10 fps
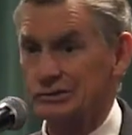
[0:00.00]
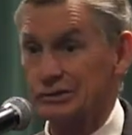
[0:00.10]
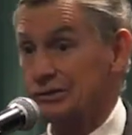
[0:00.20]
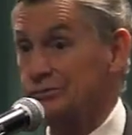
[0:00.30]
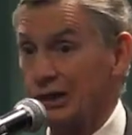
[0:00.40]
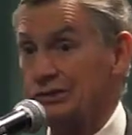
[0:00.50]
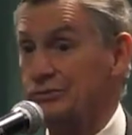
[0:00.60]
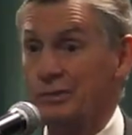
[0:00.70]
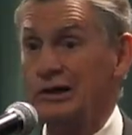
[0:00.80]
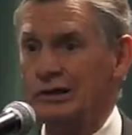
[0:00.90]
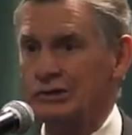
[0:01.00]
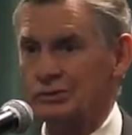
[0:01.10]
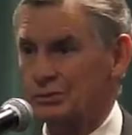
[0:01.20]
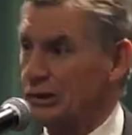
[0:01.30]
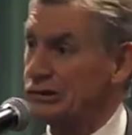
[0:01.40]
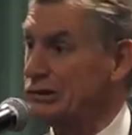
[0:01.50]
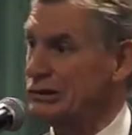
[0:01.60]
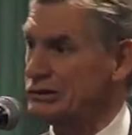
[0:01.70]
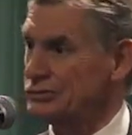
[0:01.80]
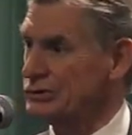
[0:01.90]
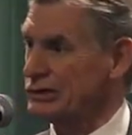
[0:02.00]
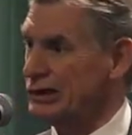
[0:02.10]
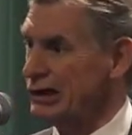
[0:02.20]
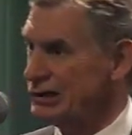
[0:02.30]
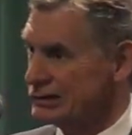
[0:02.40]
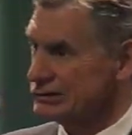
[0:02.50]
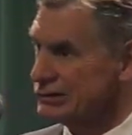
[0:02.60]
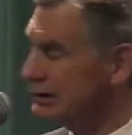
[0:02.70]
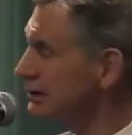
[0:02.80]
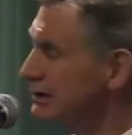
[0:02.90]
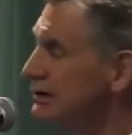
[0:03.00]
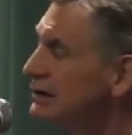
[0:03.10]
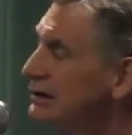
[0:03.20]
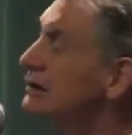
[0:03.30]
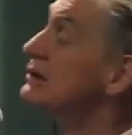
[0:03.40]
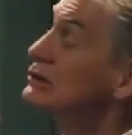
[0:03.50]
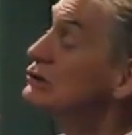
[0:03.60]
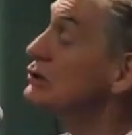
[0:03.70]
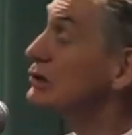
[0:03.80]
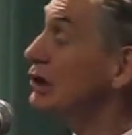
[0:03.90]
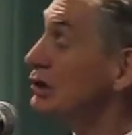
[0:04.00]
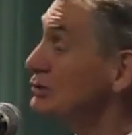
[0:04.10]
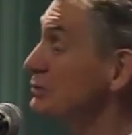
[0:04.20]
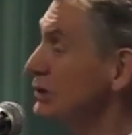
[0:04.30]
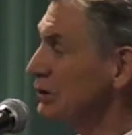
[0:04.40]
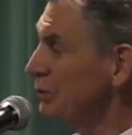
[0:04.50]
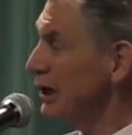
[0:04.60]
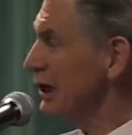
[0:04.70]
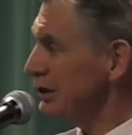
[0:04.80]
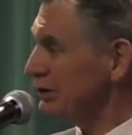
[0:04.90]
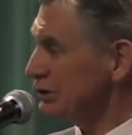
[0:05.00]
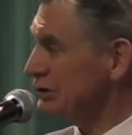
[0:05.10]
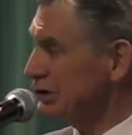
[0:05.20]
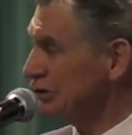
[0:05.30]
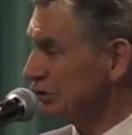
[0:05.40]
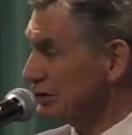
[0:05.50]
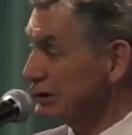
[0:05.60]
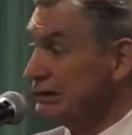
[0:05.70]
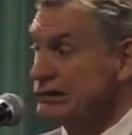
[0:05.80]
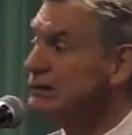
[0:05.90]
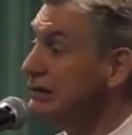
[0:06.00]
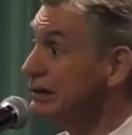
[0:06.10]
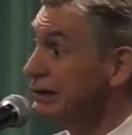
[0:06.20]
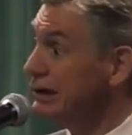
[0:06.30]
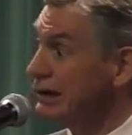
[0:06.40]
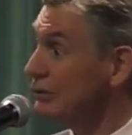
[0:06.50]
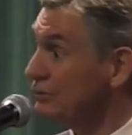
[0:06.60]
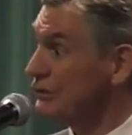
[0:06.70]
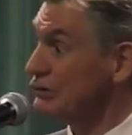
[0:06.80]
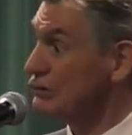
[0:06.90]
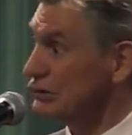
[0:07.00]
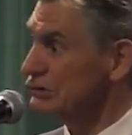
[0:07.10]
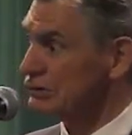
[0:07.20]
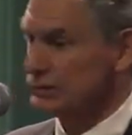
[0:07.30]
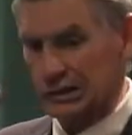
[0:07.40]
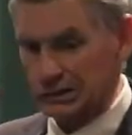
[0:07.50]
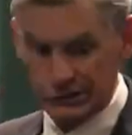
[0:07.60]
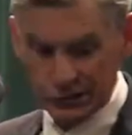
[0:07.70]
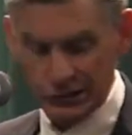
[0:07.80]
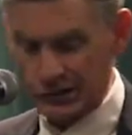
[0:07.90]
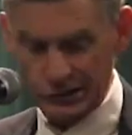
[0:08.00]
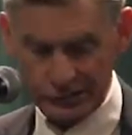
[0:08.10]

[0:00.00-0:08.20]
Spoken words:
She said, that's my night to play cards with the guys. She calls me the man of the century. Yeah, the first century, I tell you.